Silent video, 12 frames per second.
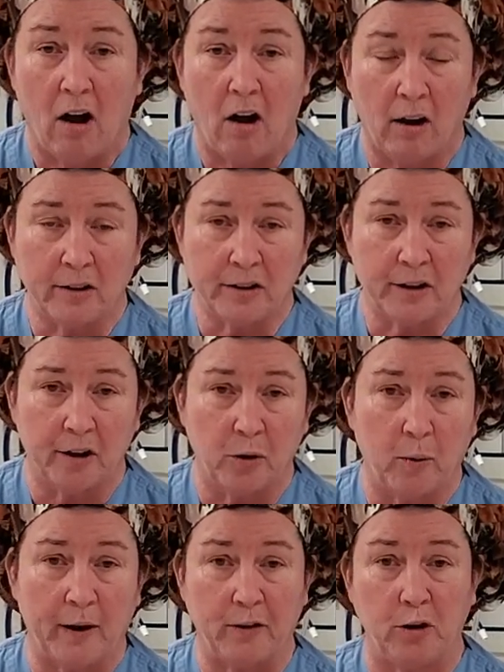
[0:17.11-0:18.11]

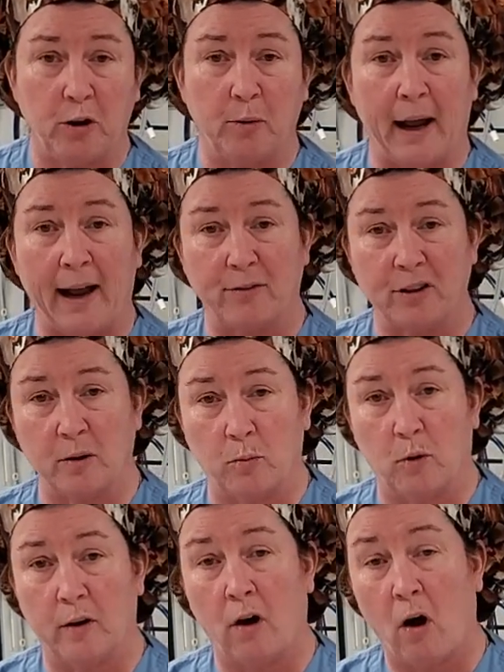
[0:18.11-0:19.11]
Also, whether you have
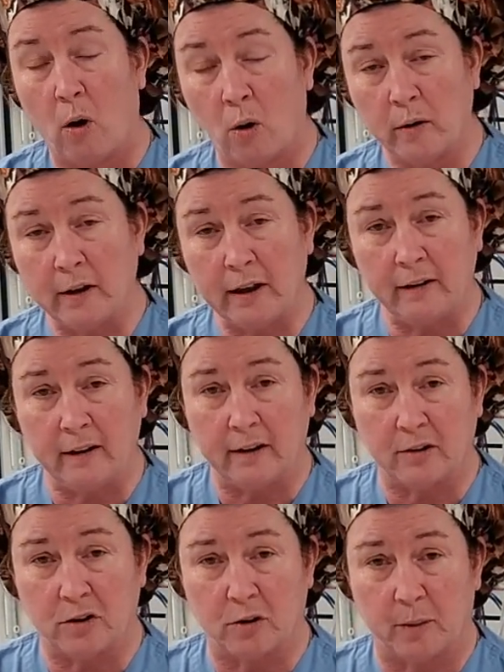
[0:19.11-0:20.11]
someone holding the
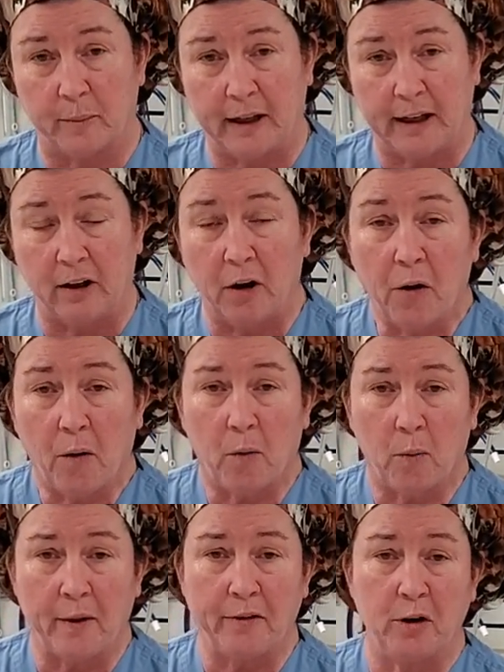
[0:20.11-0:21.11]
extremity
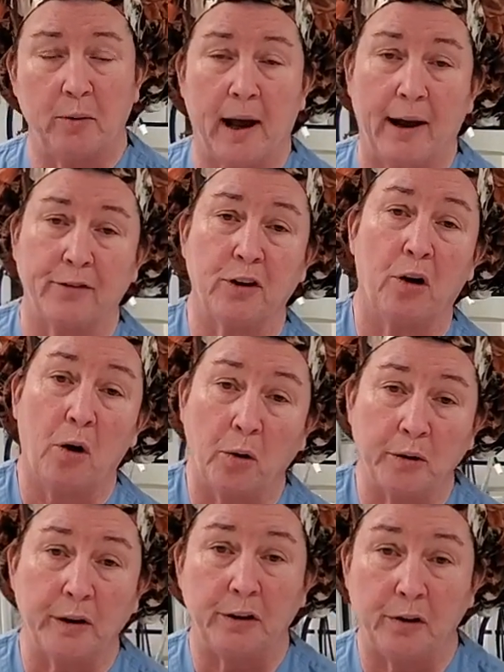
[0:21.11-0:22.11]
or whether you have to
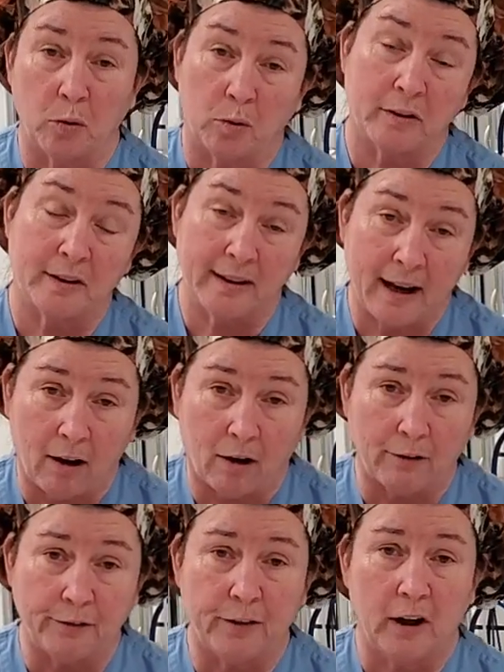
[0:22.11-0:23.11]
hold it
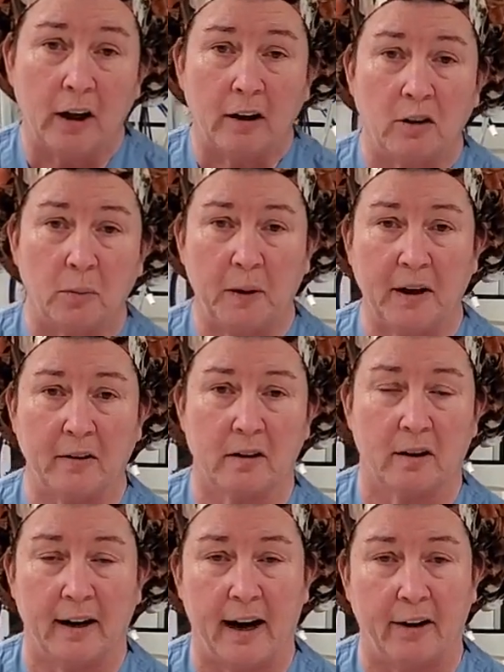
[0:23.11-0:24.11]
yourself depends
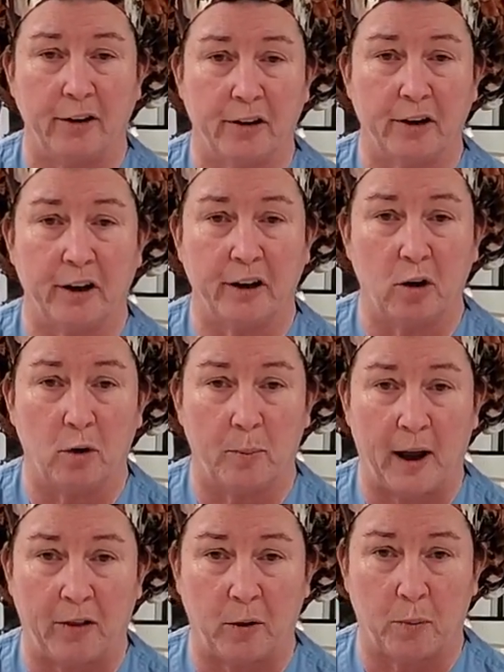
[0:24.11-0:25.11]
on how you're going to go
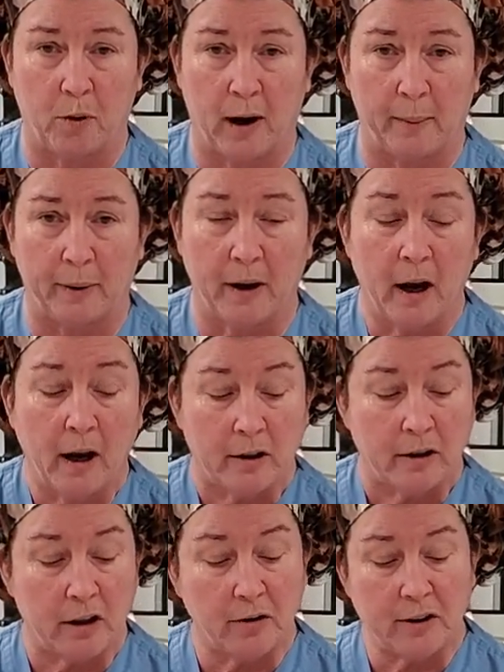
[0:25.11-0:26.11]
about the prep.
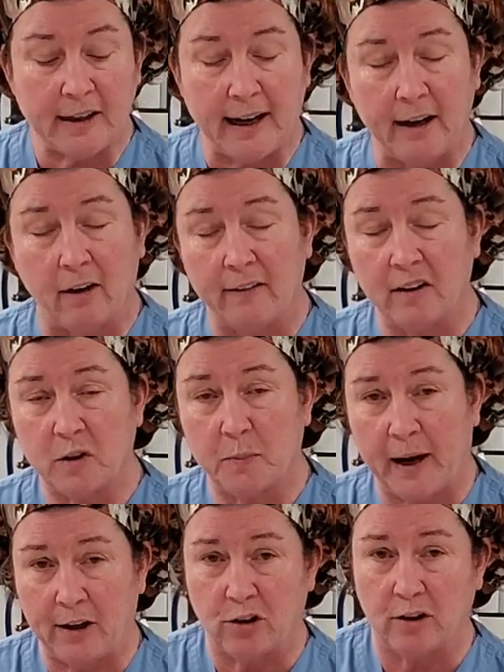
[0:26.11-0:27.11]
So say on this
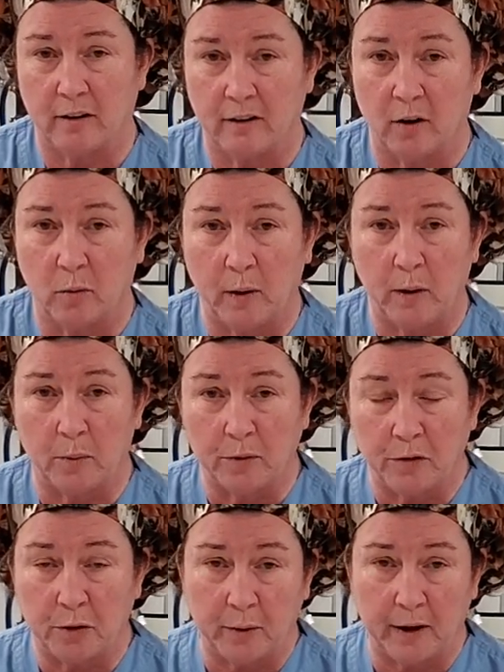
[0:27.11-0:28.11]
patient that we were
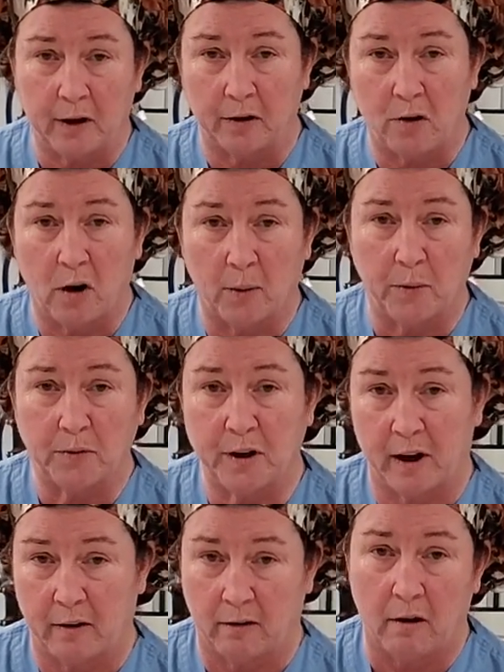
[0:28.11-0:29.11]
doing a carpal
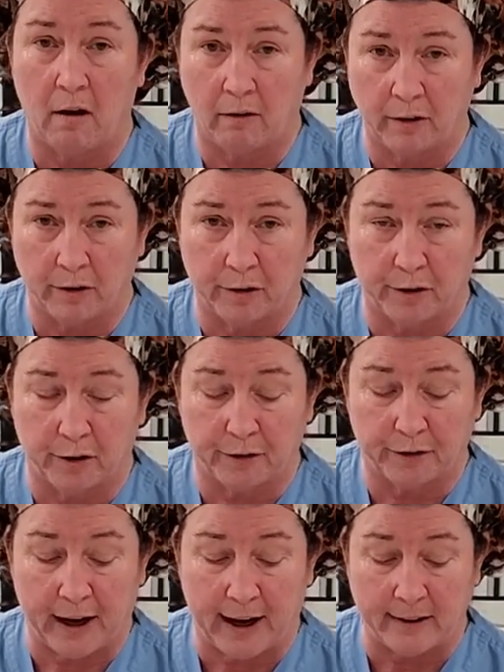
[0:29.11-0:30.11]
tunnel ulnar
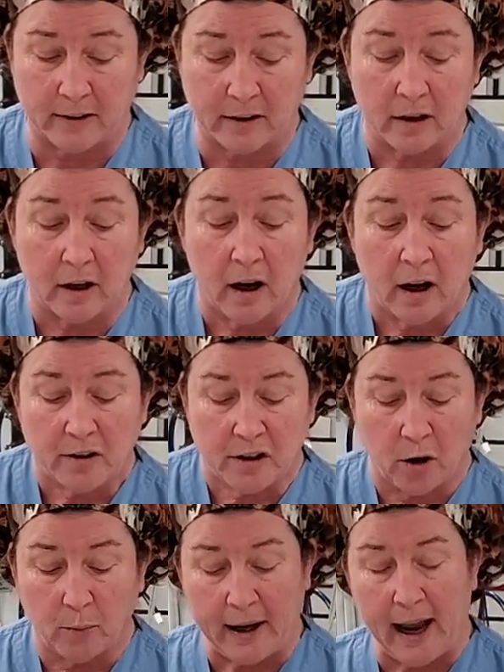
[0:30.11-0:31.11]
nerve case.
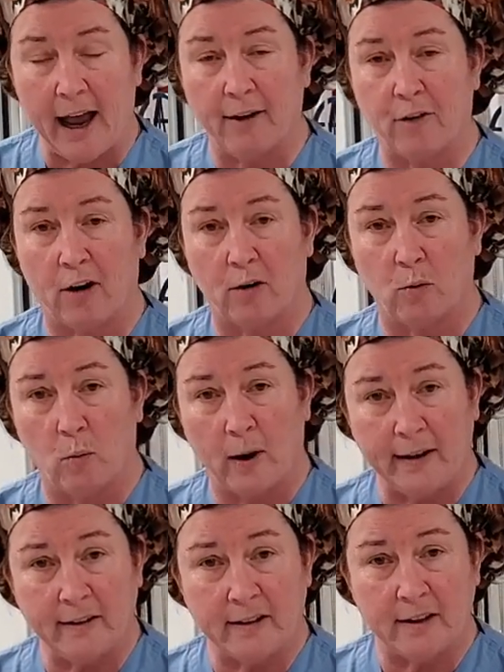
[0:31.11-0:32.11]
So we have our
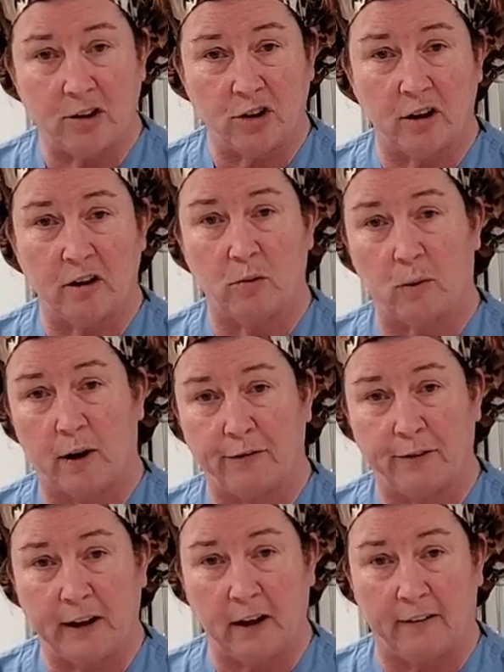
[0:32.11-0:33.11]
one incision
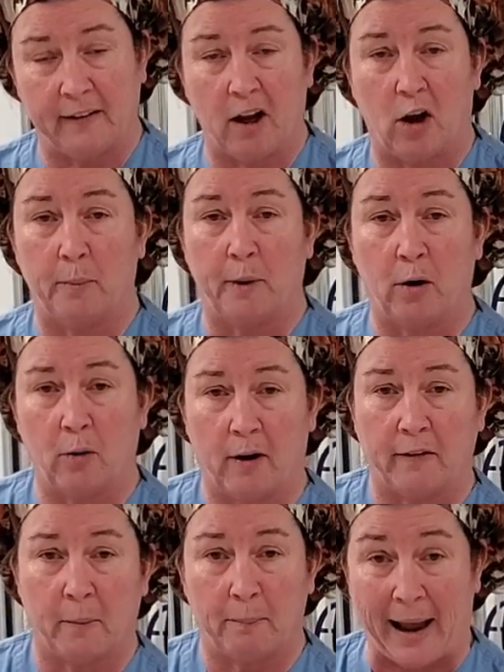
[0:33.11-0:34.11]
roughly on the elbow,
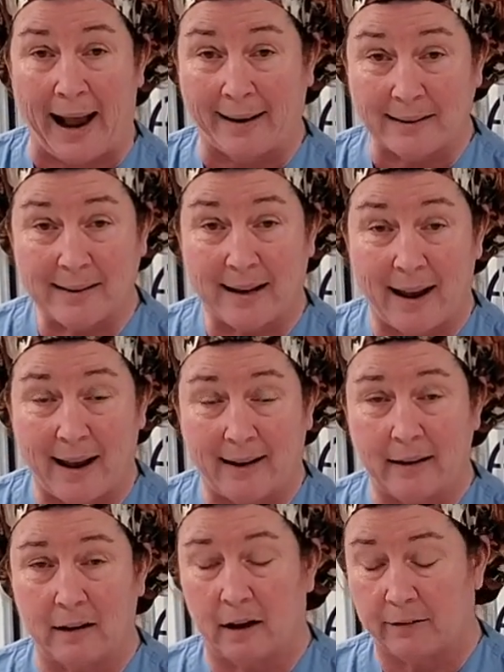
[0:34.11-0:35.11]
on the back
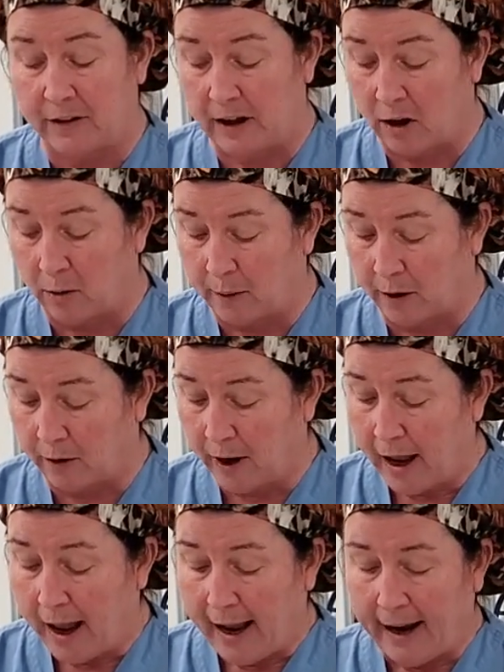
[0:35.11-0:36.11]
side of the
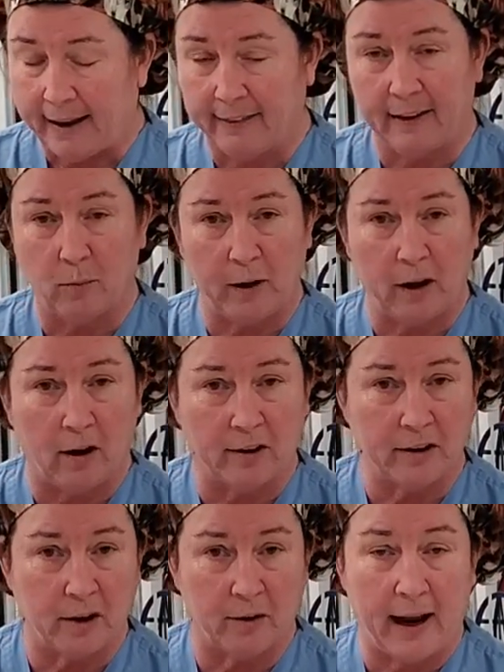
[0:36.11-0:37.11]
elbow, and then we
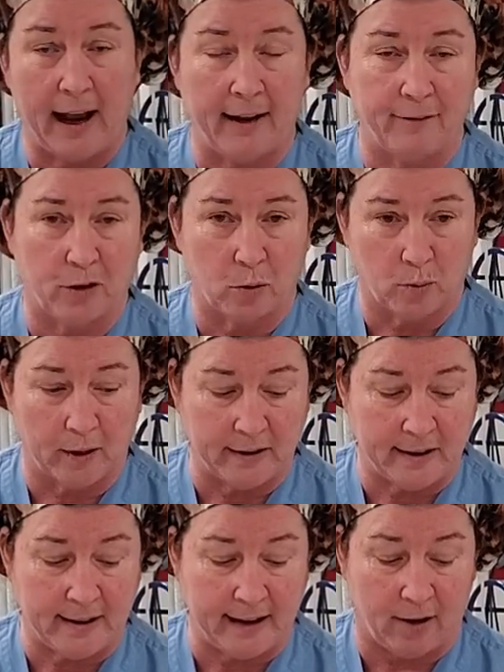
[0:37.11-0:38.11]
also have the
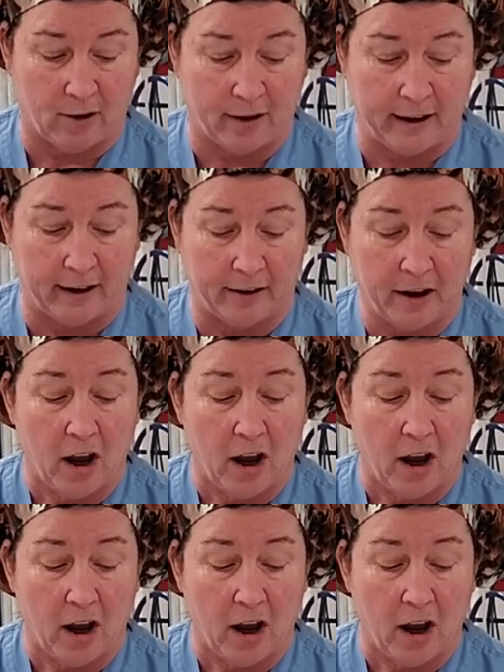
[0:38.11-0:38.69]
wrist area.